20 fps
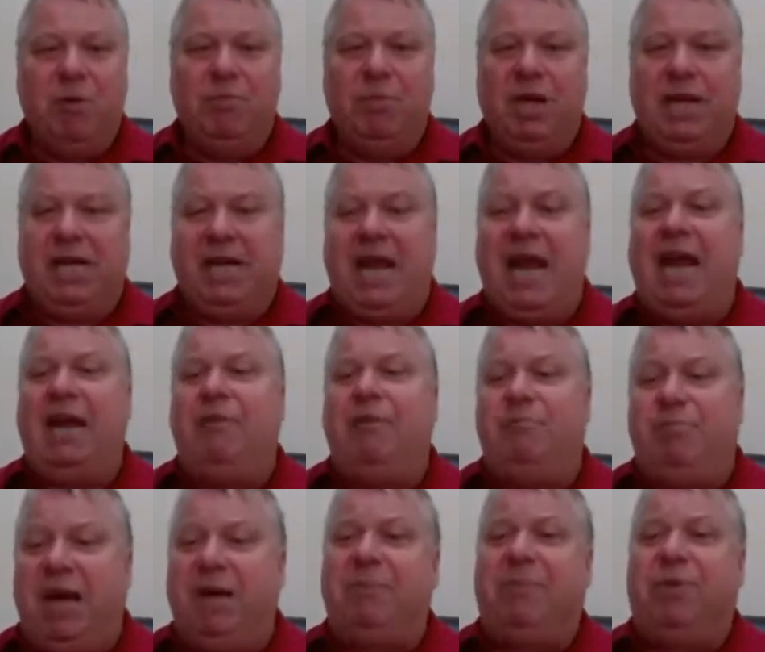But yet
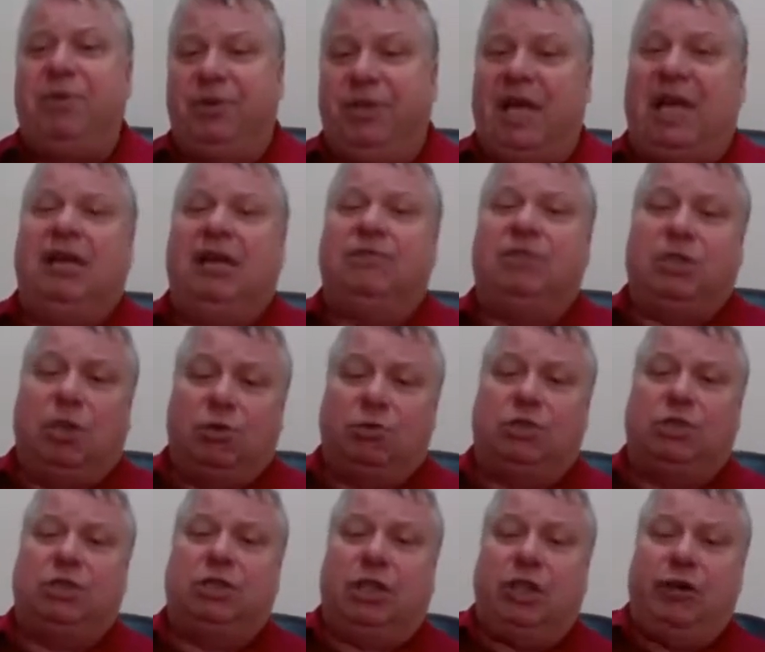people think of Social
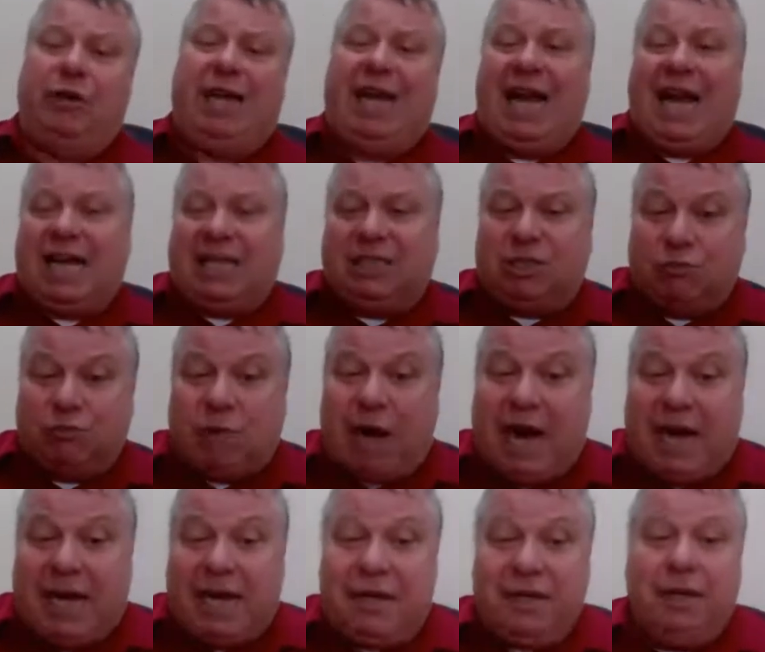Security as a
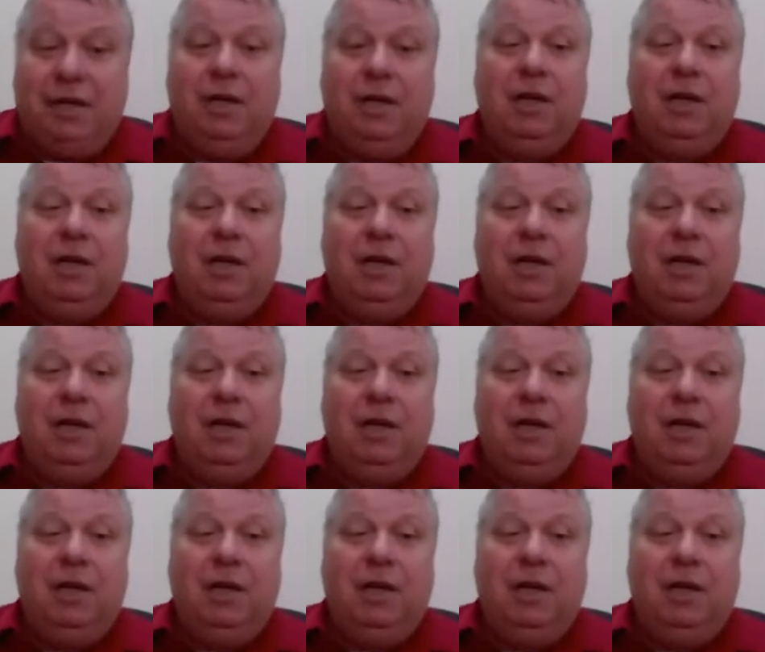right.